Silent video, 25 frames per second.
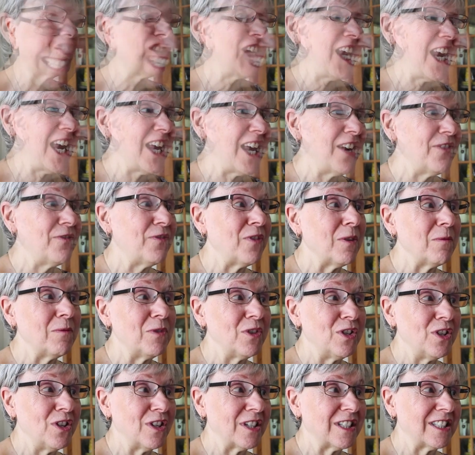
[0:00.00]
Jan from
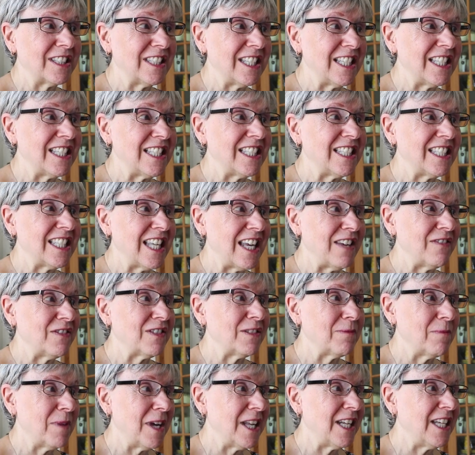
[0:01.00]
New York City
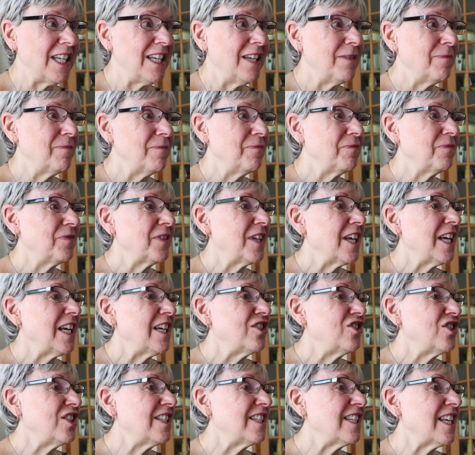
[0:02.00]
saves money.
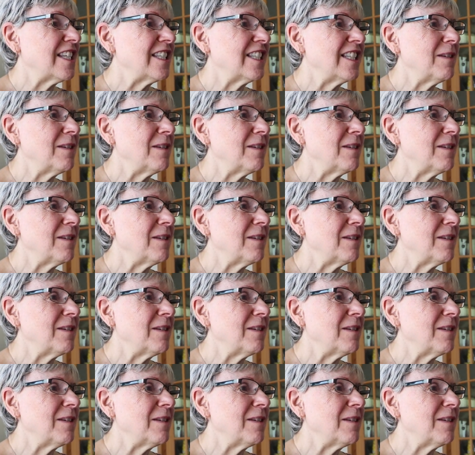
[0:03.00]
She says,